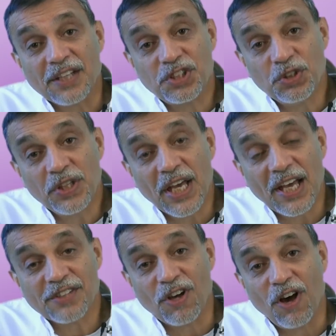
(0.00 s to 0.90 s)
2
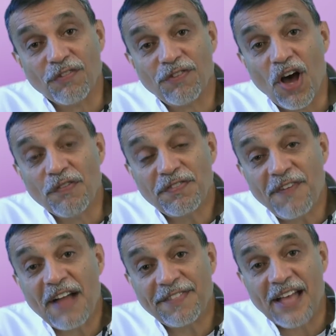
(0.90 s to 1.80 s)
years of over
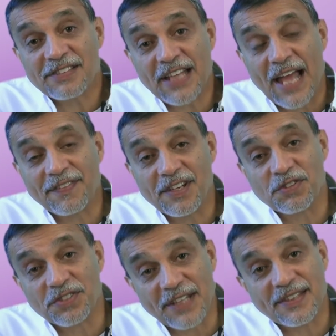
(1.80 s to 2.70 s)
5,000
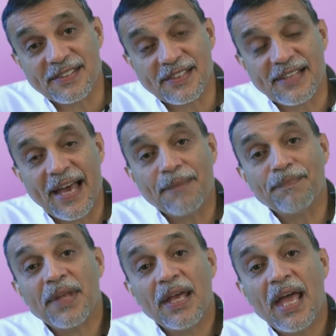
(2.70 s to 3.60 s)
candidates who set this
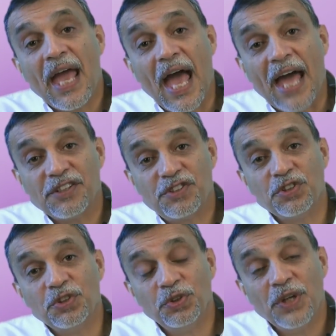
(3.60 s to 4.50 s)
exam and
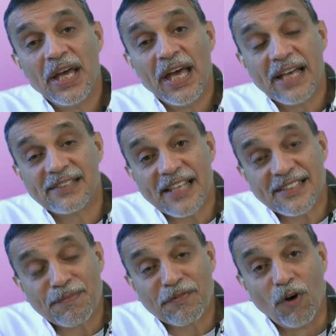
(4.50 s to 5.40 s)
to
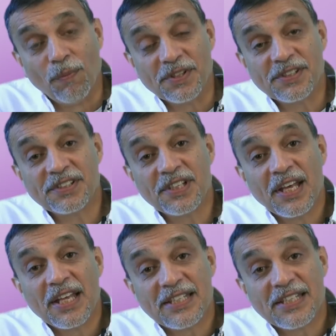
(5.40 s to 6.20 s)
assess their performance,